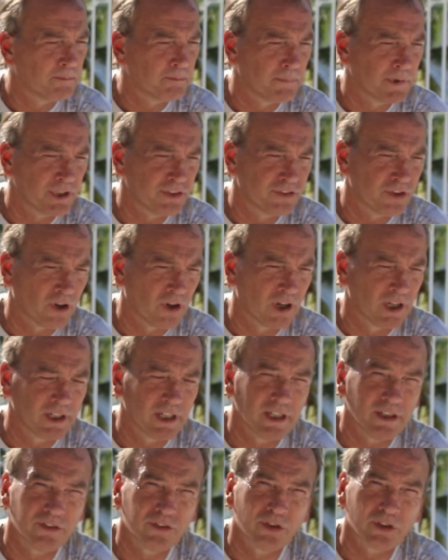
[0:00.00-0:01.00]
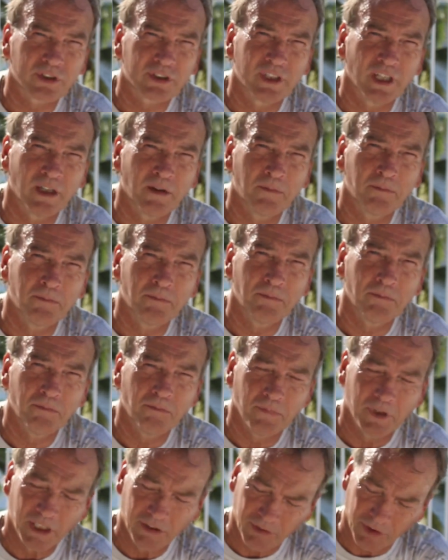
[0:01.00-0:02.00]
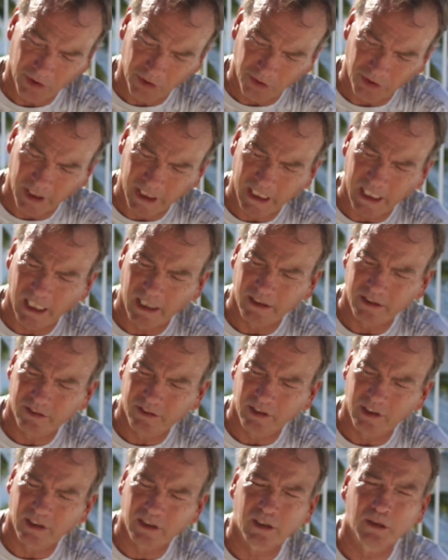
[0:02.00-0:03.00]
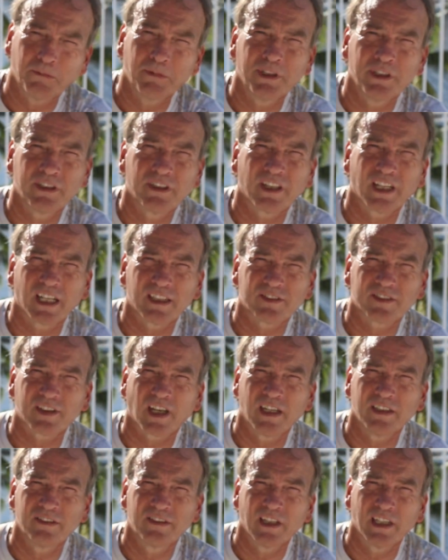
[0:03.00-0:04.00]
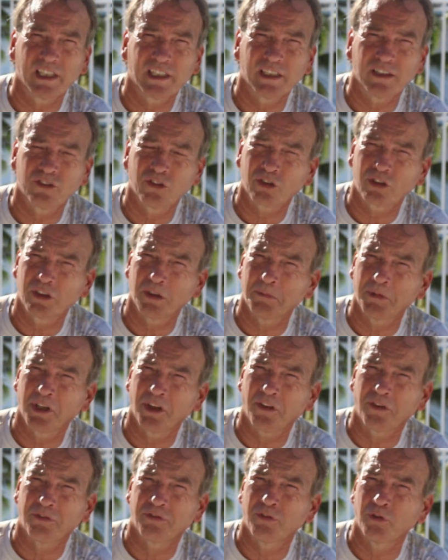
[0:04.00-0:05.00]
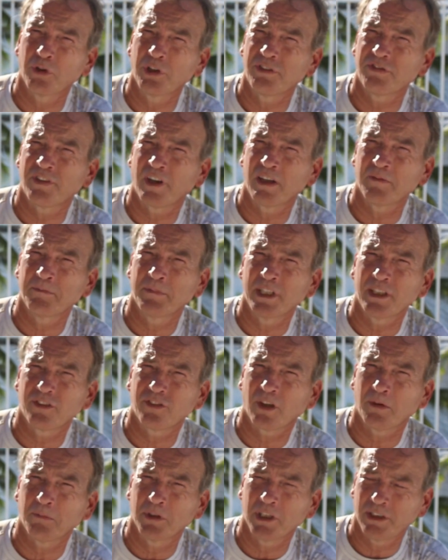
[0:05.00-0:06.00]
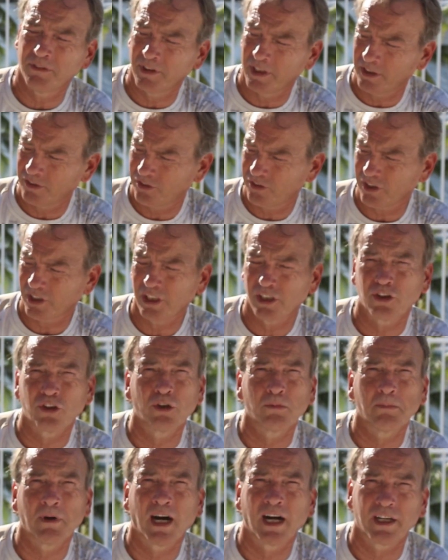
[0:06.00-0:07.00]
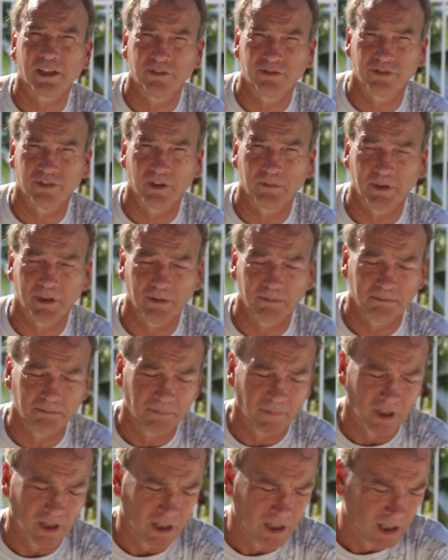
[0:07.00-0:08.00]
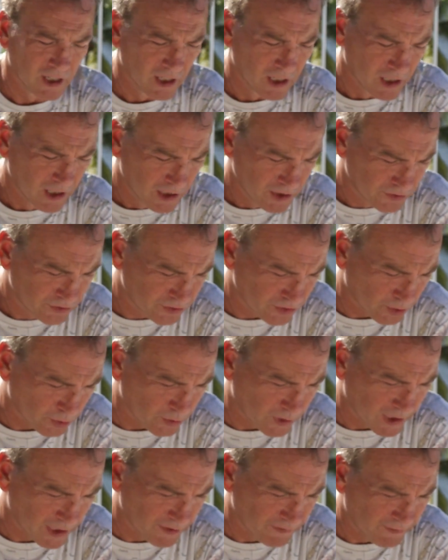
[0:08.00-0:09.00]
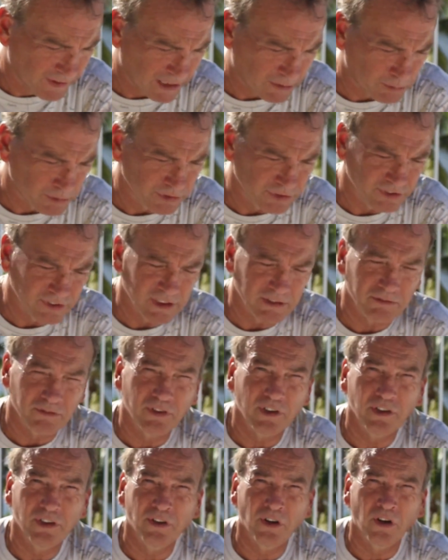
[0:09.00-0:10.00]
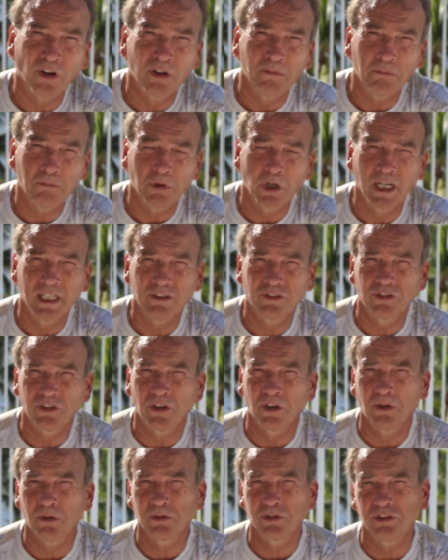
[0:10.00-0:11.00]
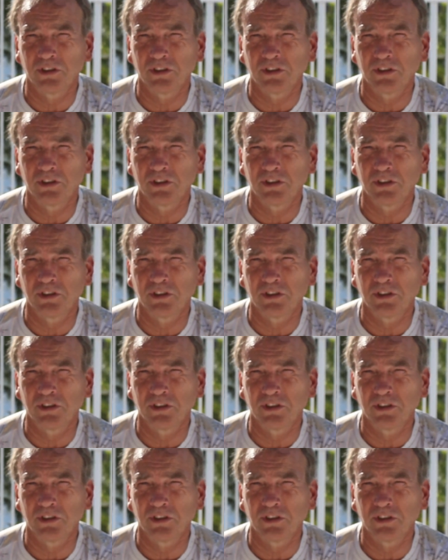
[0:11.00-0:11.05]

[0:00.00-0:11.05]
But Dawn, it took them, even though they got Tilikum into that side tank, it took them another 45 minutes, I believe it is, to get her body from him. So that was it for Dawn Brancheau.